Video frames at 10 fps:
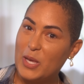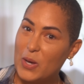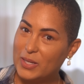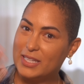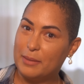
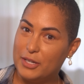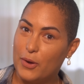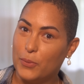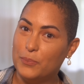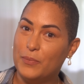Y'all can let me
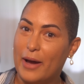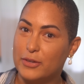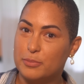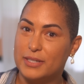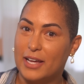know how
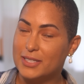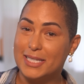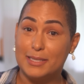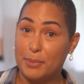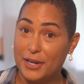it's pronounced
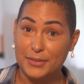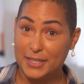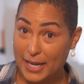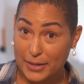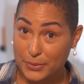because
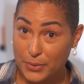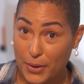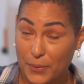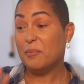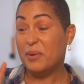apparently I don't
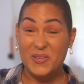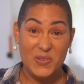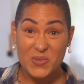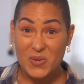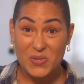know. But
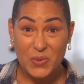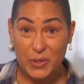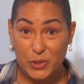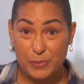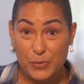you know you
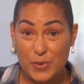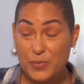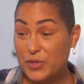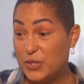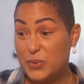are German
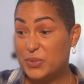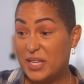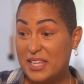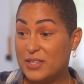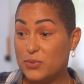woman when you
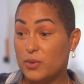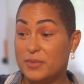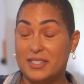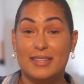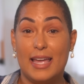say this
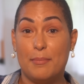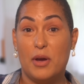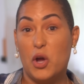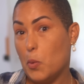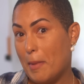woman's name,
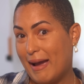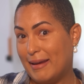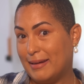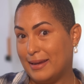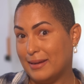
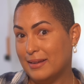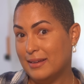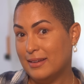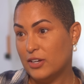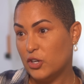Hermione.
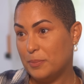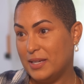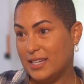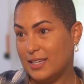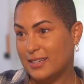
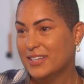Hermione.